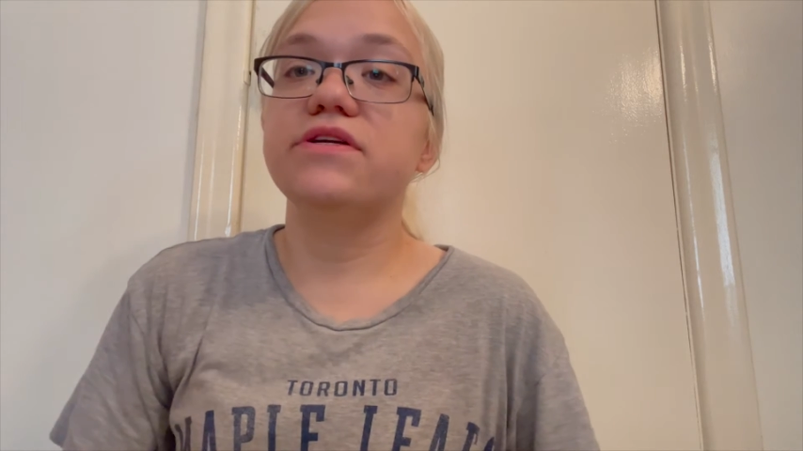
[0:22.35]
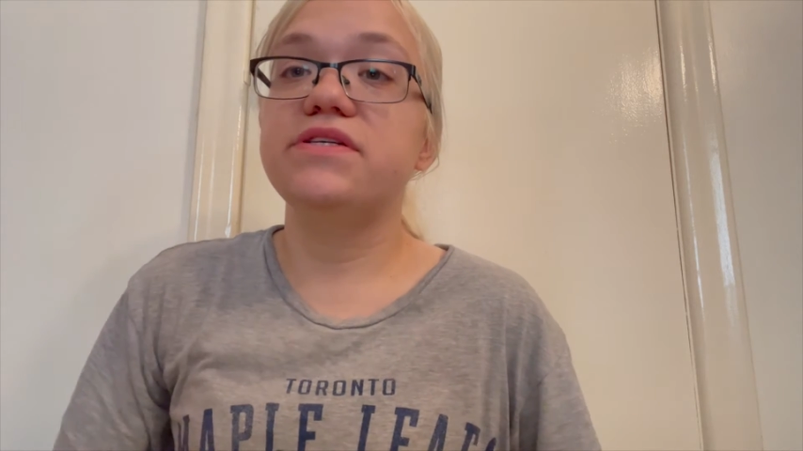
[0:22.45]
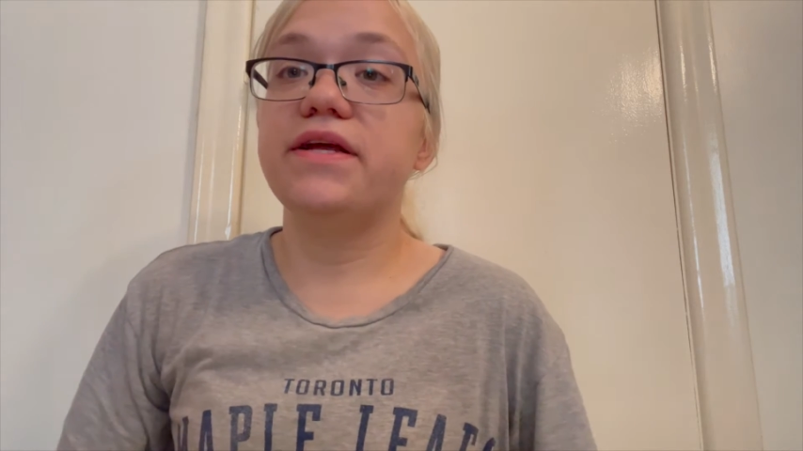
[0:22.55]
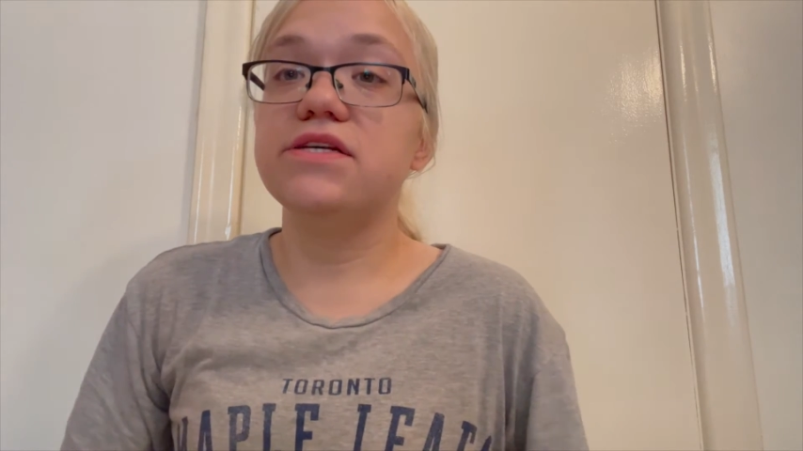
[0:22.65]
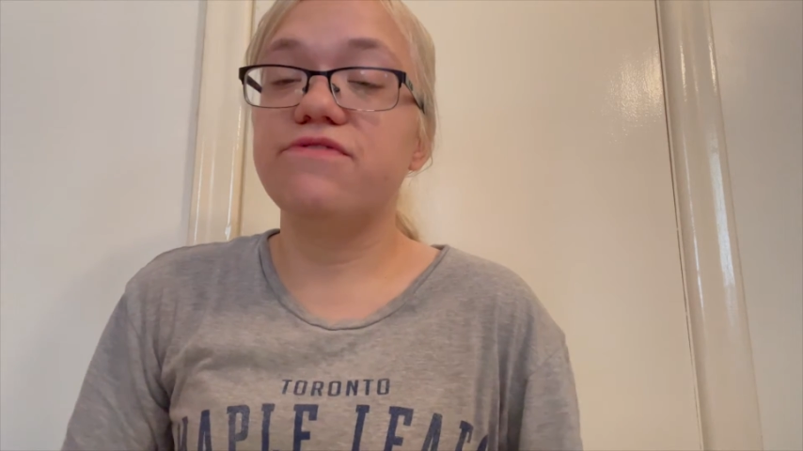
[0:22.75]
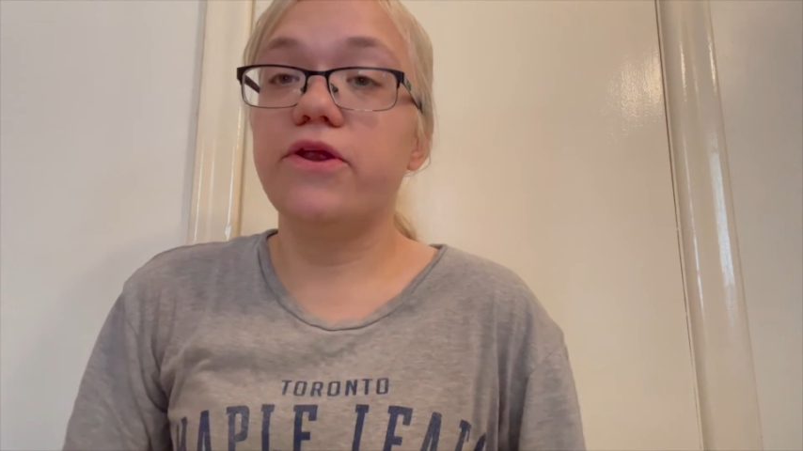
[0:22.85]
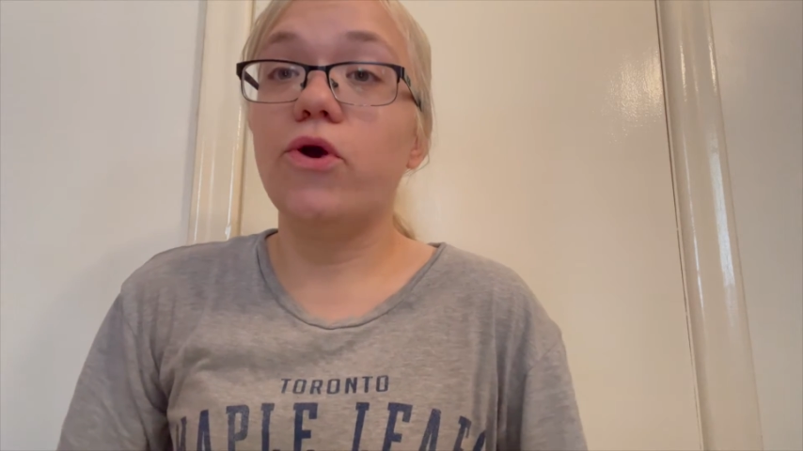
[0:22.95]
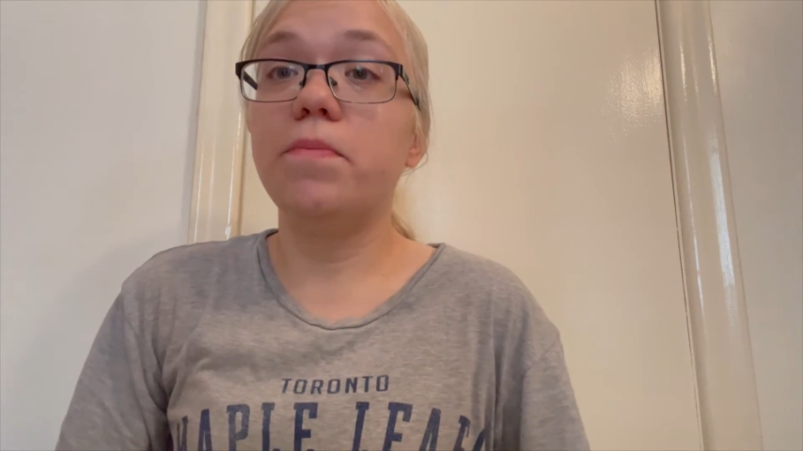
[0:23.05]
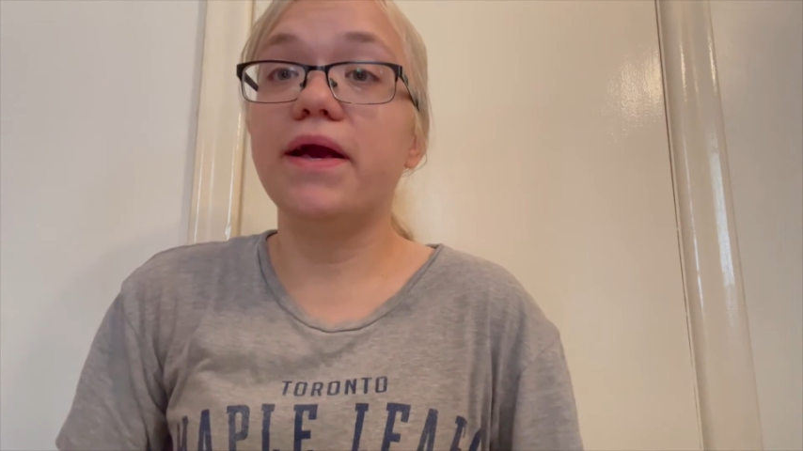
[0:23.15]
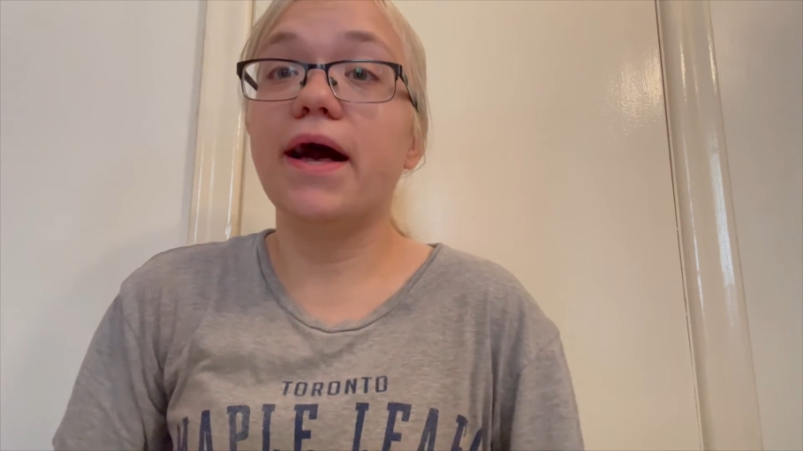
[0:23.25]
today's
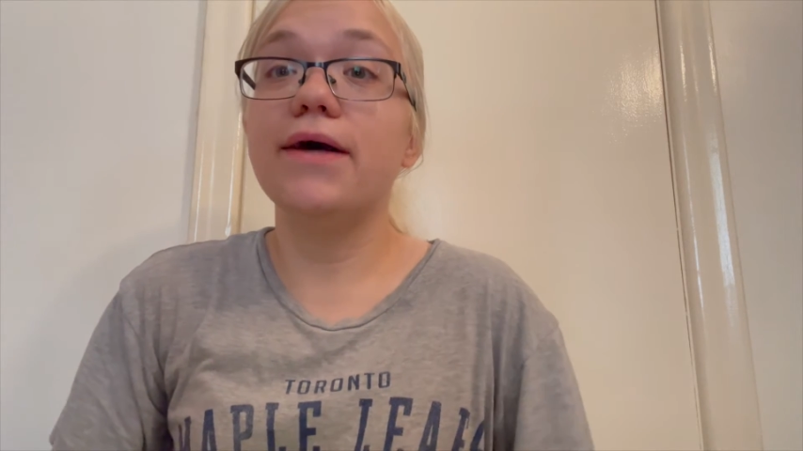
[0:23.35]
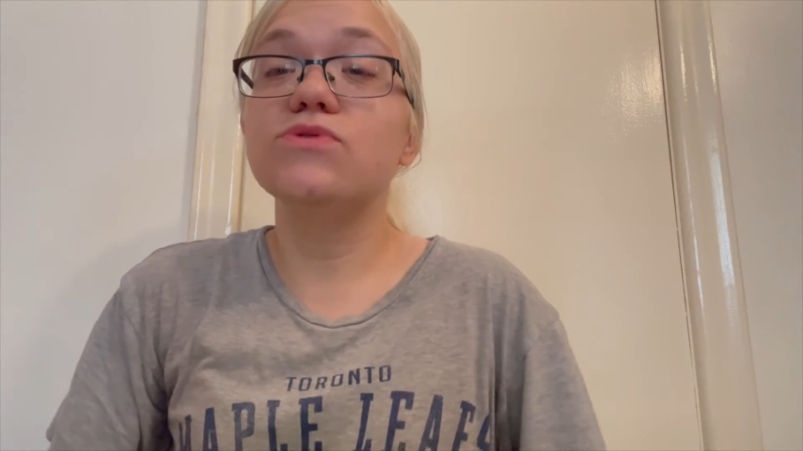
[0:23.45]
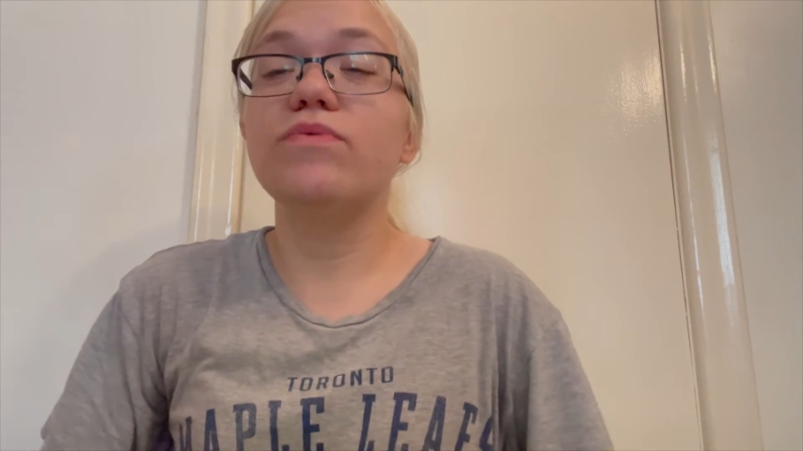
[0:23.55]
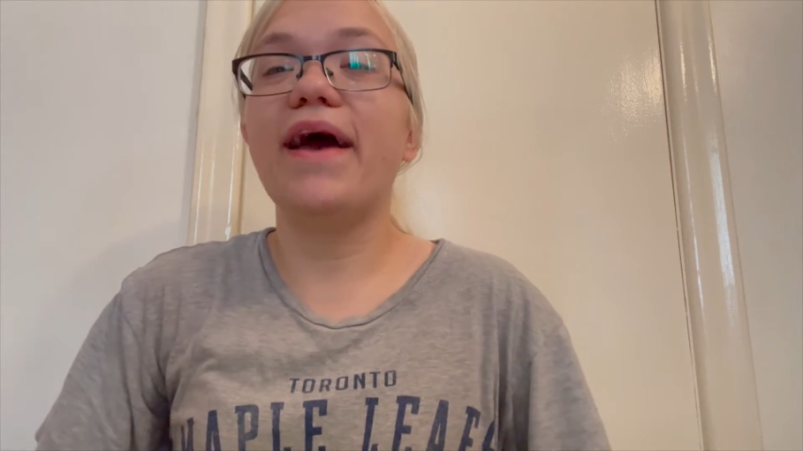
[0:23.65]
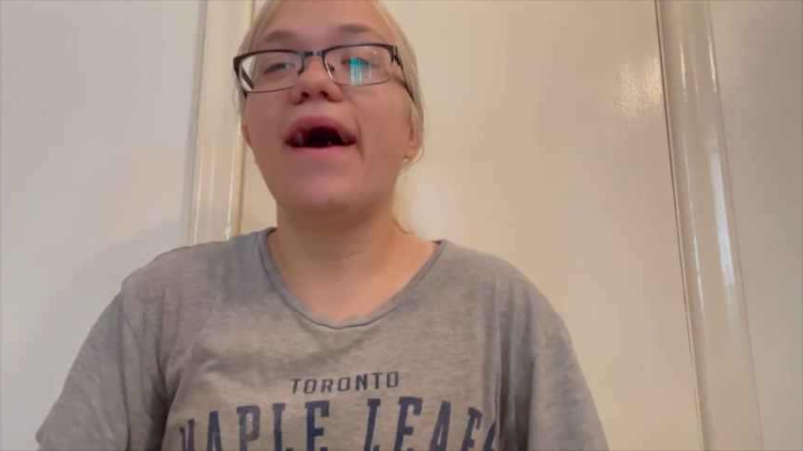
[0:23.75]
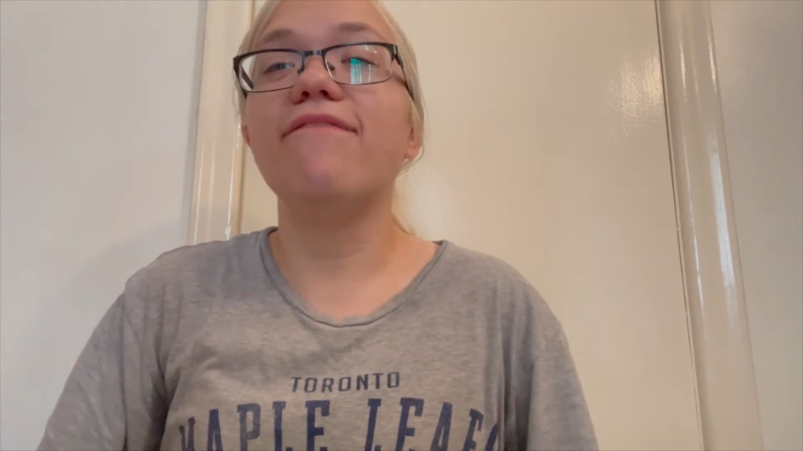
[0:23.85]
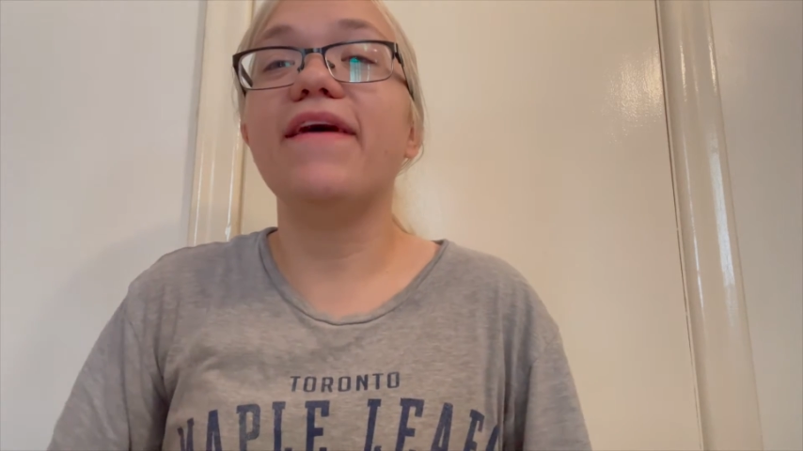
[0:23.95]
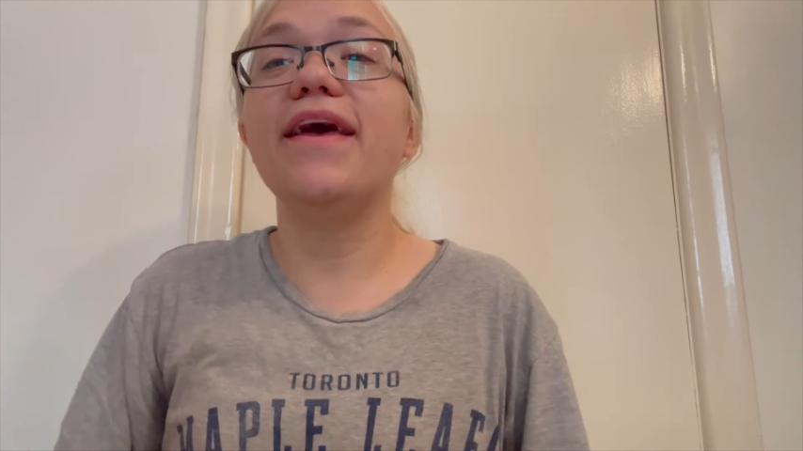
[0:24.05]
video because we have